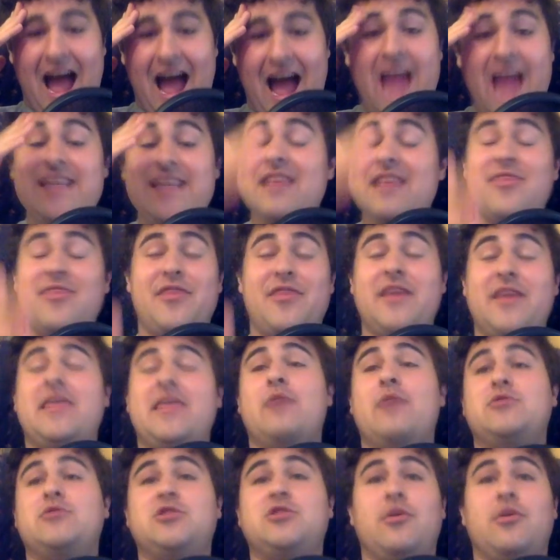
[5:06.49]
I didn't think
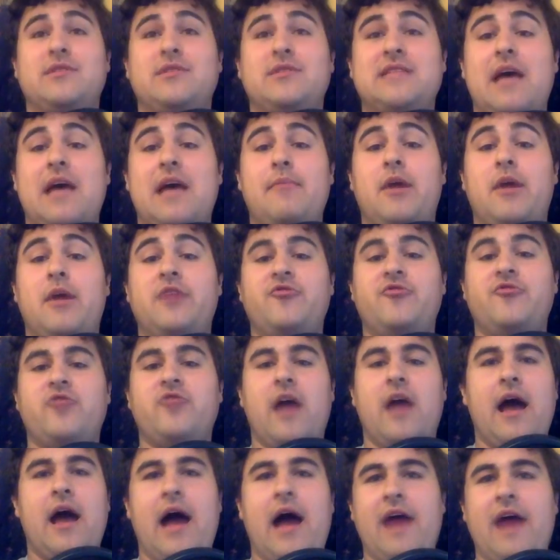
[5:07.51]
they would show us that much.
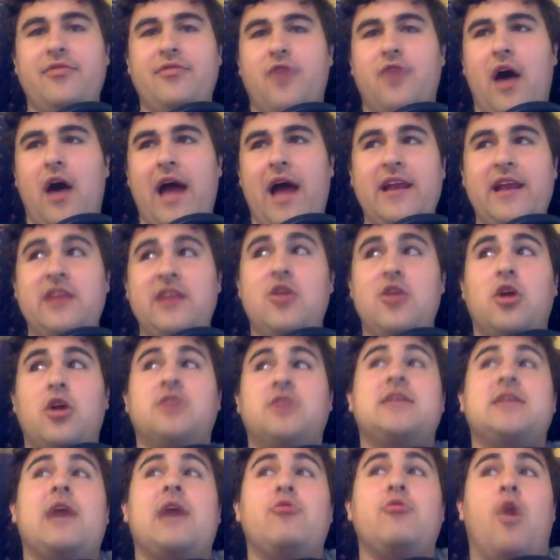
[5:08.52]
I didn't know
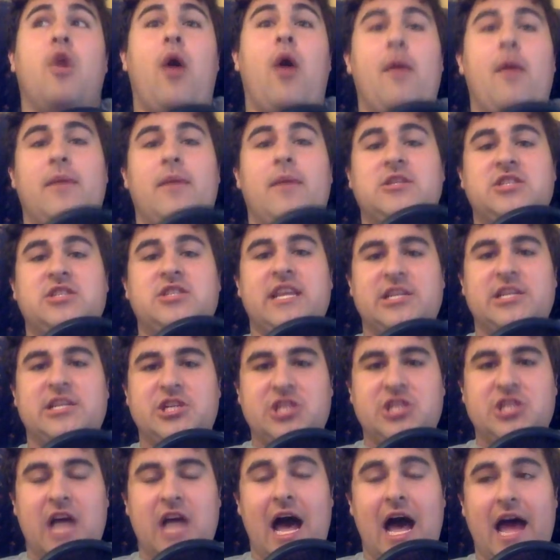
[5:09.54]
because I don't know how much they'd
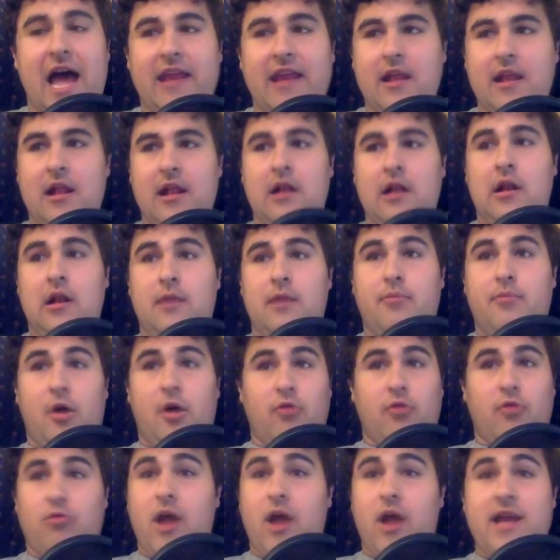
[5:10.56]
shot.
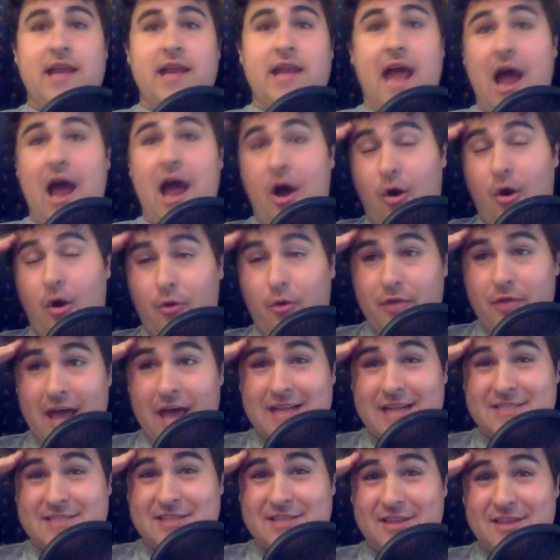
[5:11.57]
But right now,
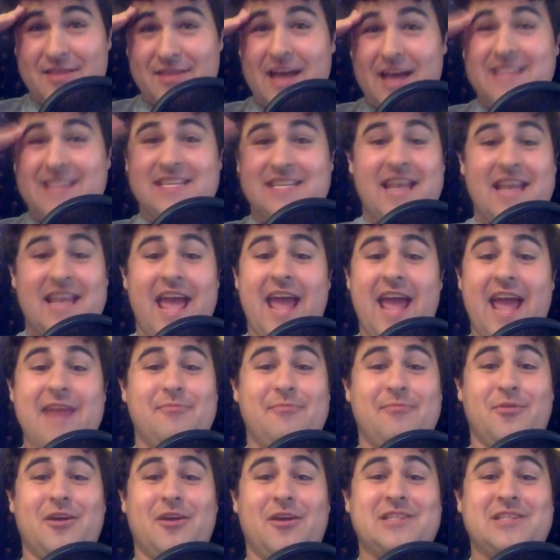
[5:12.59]
that's an
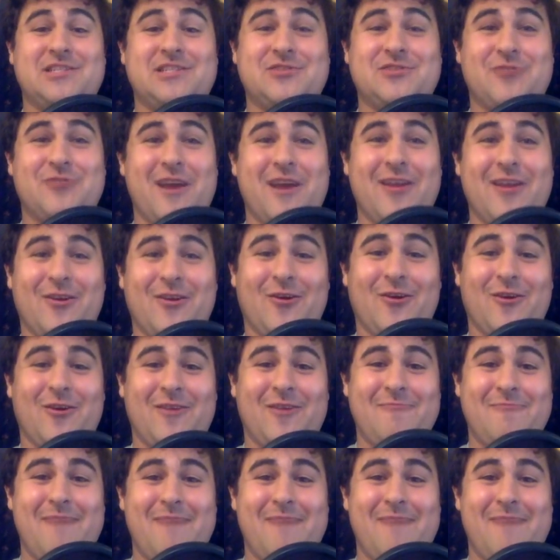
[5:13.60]
A-plus trailer.